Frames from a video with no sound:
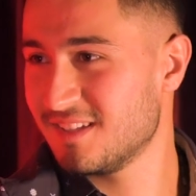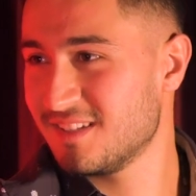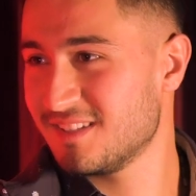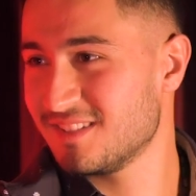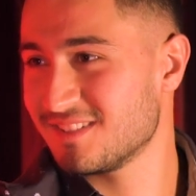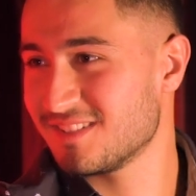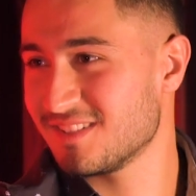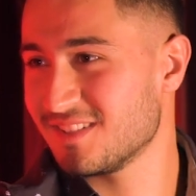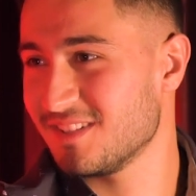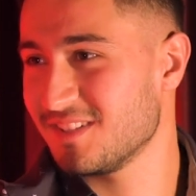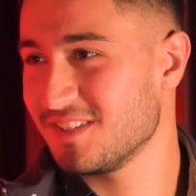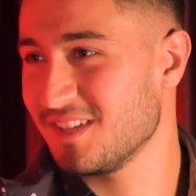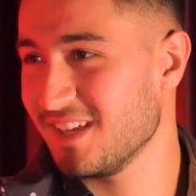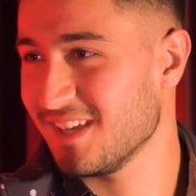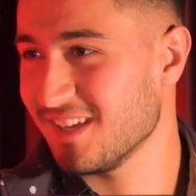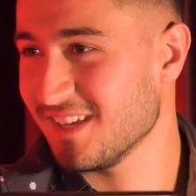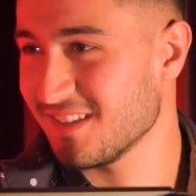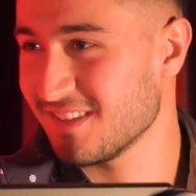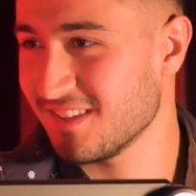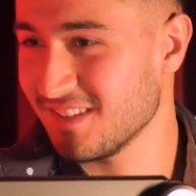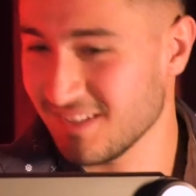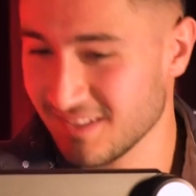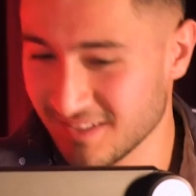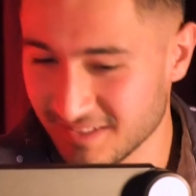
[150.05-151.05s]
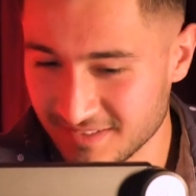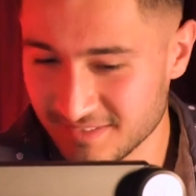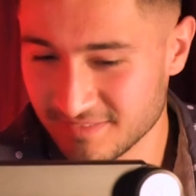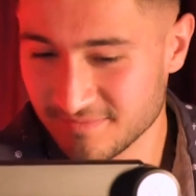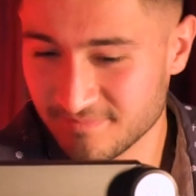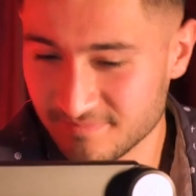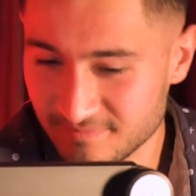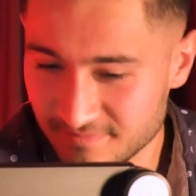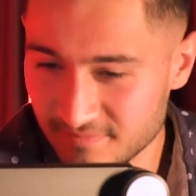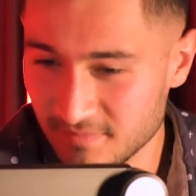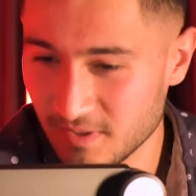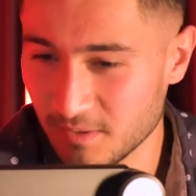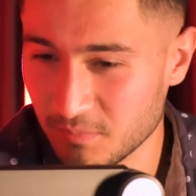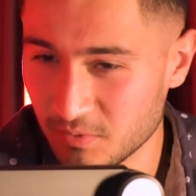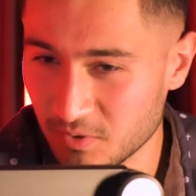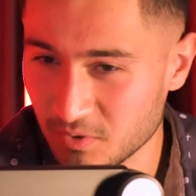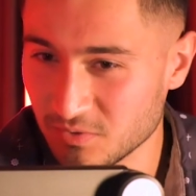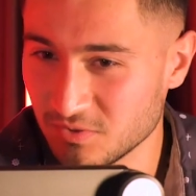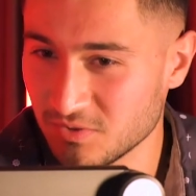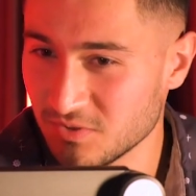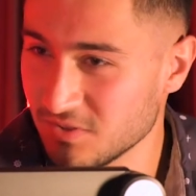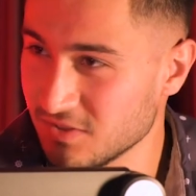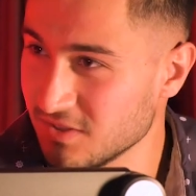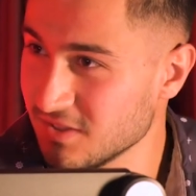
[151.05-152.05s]
So yeah, I think I'm
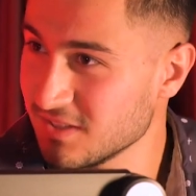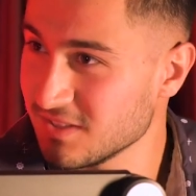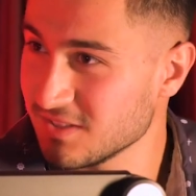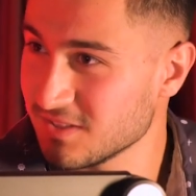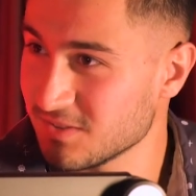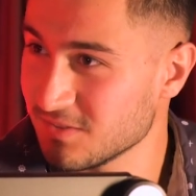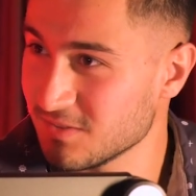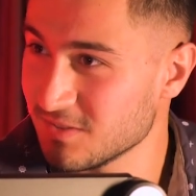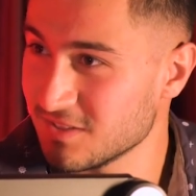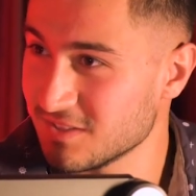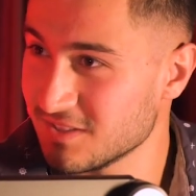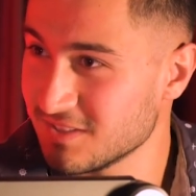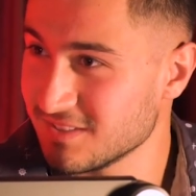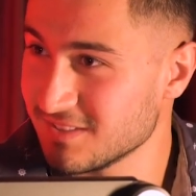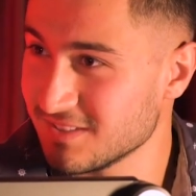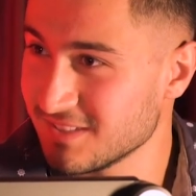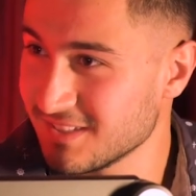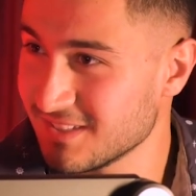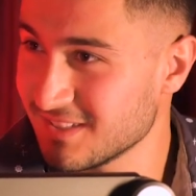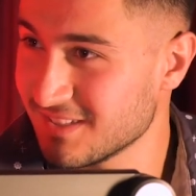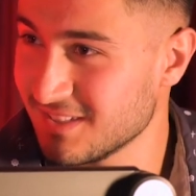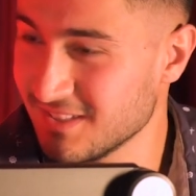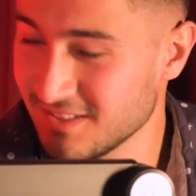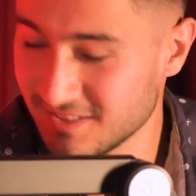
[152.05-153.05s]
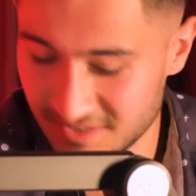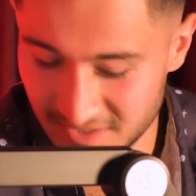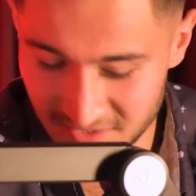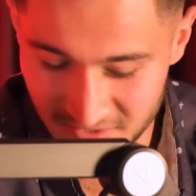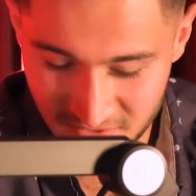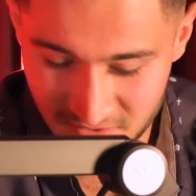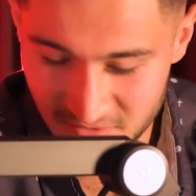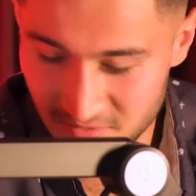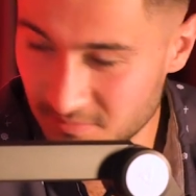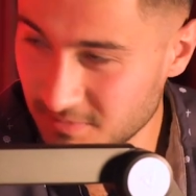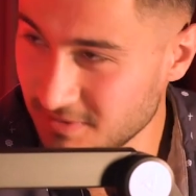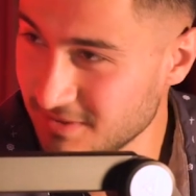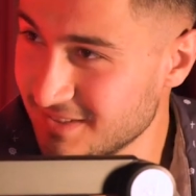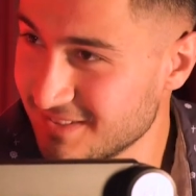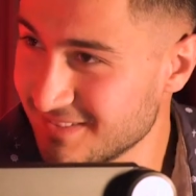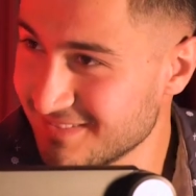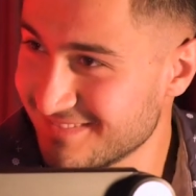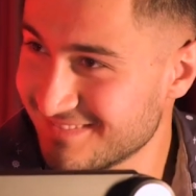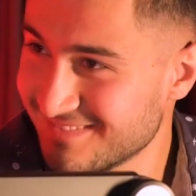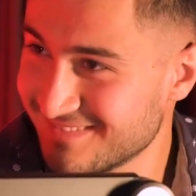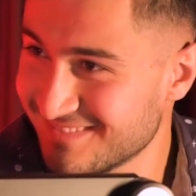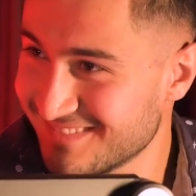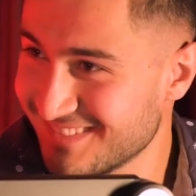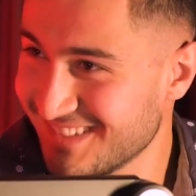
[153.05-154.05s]
continuing to learn this instrument.
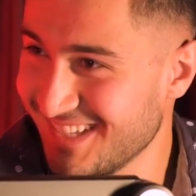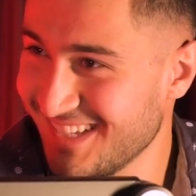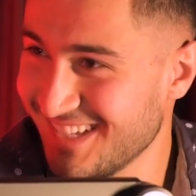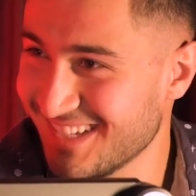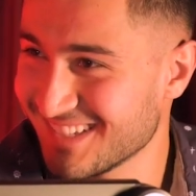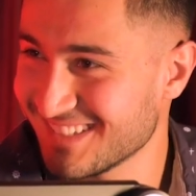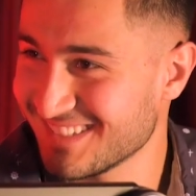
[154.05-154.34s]
Yeah.